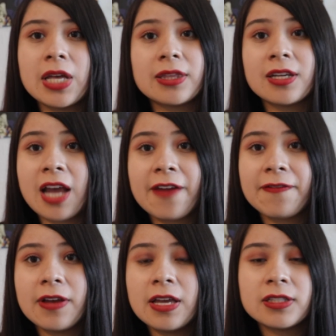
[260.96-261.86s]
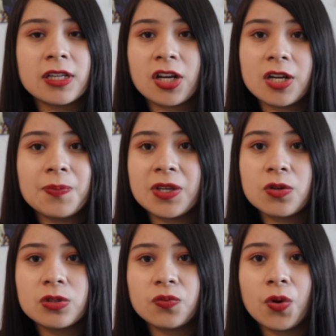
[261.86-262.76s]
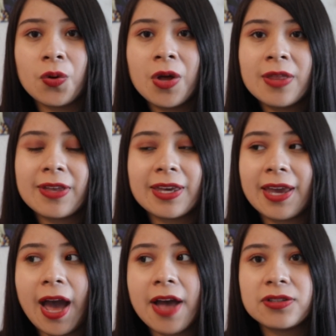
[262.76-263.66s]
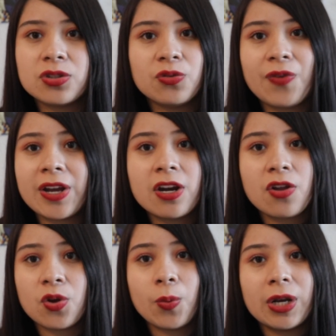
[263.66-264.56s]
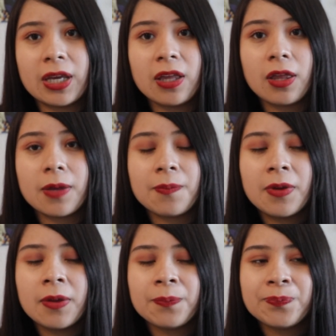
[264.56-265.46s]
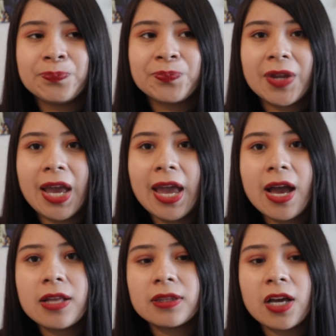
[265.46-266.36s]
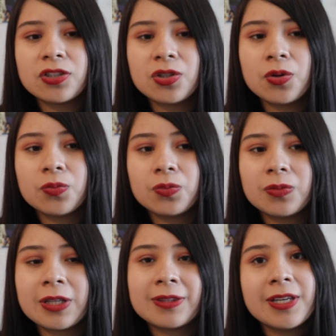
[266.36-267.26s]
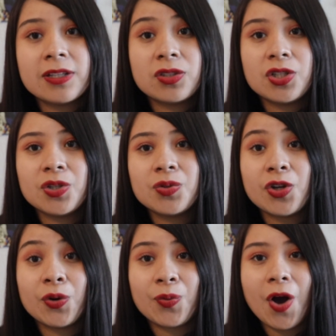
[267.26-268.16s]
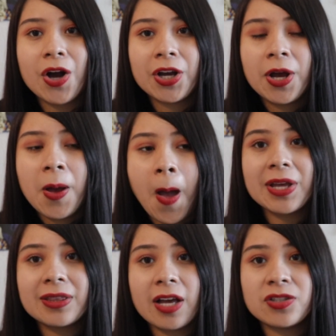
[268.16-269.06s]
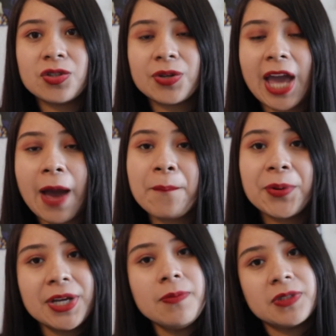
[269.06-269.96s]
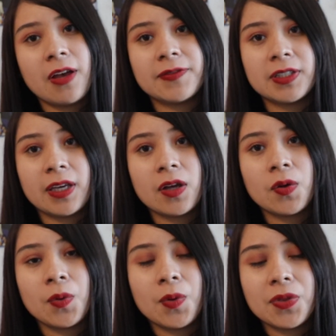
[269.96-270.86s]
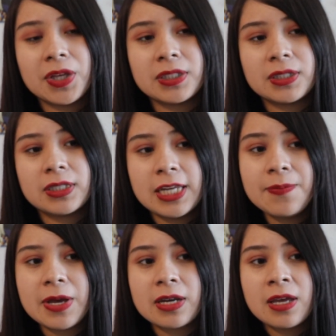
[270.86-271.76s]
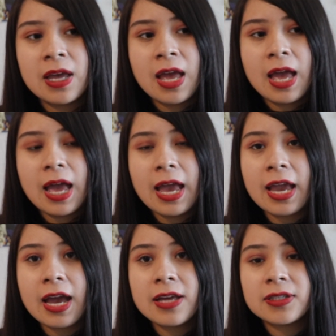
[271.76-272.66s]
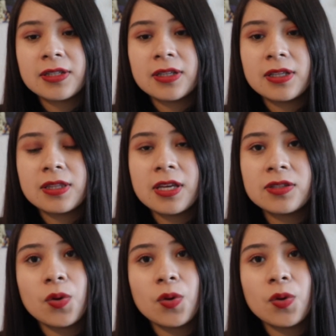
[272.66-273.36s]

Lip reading: that the knife isn't going to be useful, that he has to find another way to kill him. And Tanjiro then thinks to use a rock, but Tanjiro can't bring himself to kill this demon, and this